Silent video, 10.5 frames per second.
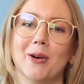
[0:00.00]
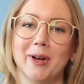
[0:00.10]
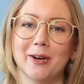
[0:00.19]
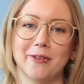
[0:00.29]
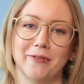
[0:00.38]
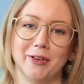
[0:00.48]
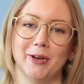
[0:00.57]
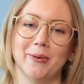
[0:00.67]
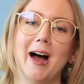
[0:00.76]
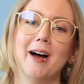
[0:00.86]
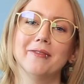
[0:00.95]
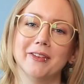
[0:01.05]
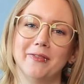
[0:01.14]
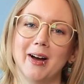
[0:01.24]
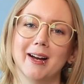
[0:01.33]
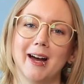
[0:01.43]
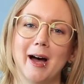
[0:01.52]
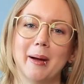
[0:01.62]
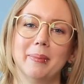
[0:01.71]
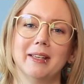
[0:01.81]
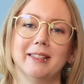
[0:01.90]
quick review of the Fun
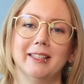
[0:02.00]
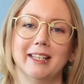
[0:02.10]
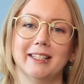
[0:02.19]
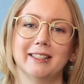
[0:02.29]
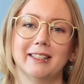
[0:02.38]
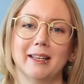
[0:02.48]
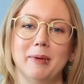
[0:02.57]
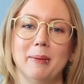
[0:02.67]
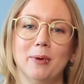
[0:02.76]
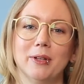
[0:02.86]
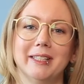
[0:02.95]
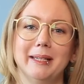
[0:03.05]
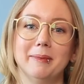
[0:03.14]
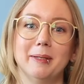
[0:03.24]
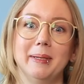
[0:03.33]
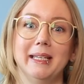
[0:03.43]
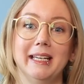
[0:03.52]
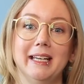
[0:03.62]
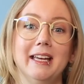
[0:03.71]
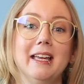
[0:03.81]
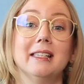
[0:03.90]
Cup, since people seem to
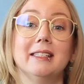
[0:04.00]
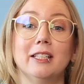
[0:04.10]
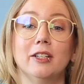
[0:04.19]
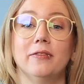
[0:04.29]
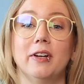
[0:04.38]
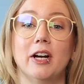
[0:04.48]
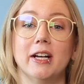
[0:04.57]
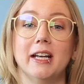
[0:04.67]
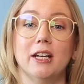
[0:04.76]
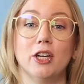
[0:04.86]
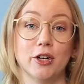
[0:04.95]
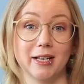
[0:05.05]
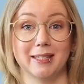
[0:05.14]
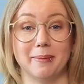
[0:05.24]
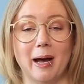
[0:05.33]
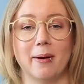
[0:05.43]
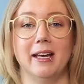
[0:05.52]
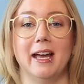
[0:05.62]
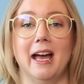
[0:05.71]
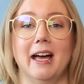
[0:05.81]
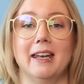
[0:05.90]
be still very curious about it,
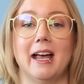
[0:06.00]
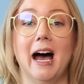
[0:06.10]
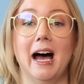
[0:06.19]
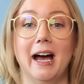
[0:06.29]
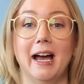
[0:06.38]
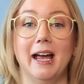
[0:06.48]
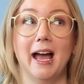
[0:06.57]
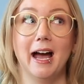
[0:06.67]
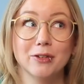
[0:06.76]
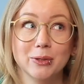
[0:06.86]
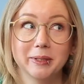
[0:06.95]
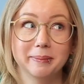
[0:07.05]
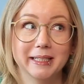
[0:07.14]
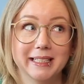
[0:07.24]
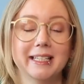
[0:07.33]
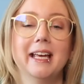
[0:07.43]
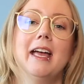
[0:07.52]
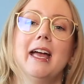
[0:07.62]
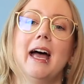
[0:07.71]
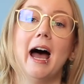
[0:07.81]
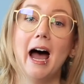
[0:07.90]
and I have to admit
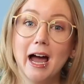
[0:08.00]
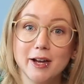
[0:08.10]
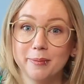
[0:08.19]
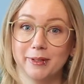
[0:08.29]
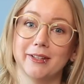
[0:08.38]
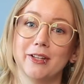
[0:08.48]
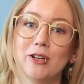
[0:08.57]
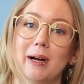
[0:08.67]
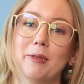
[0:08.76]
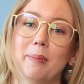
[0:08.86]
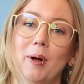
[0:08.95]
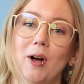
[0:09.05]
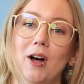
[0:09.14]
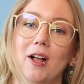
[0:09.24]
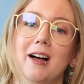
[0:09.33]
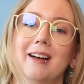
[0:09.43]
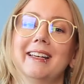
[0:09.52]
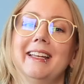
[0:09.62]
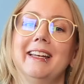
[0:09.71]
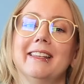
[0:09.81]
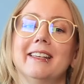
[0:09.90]
I completely dropped the ball on
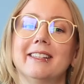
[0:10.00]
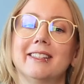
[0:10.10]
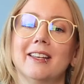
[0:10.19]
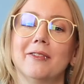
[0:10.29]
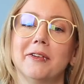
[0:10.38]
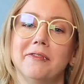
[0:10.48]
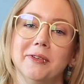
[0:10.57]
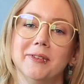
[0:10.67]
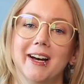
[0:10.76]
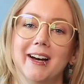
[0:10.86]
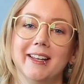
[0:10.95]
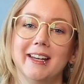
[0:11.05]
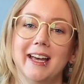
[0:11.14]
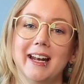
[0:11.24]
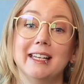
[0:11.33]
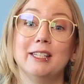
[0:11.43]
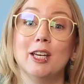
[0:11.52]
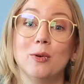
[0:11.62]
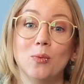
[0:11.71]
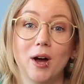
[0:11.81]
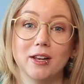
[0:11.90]
getting this review done, and I
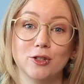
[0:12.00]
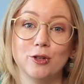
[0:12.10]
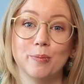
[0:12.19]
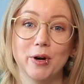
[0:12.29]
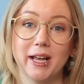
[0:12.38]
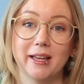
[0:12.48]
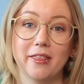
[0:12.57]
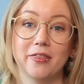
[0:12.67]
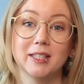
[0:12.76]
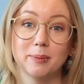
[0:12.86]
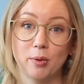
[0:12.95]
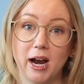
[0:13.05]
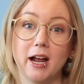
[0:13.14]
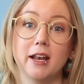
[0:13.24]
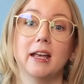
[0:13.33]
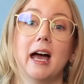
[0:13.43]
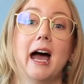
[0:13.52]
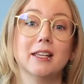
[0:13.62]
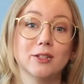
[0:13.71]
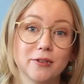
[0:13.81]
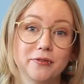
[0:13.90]
did want to bring this brand
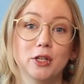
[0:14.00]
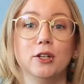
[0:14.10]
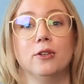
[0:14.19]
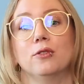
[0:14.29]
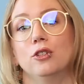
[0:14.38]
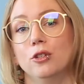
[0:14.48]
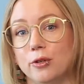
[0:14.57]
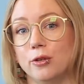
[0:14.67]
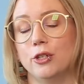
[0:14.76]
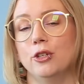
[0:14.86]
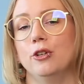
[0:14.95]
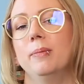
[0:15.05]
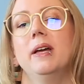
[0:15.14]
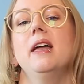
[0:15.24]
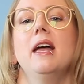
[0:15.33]
as a review to YouTube.